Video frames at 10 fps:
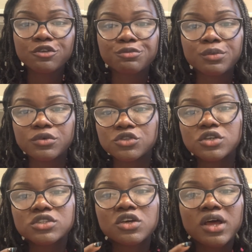of purpose
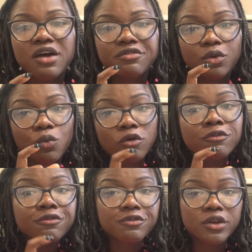does not have a
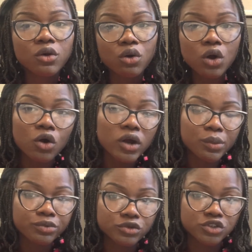one-fit-all
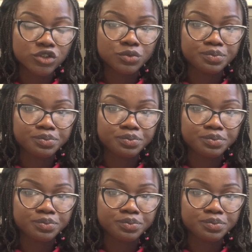approach.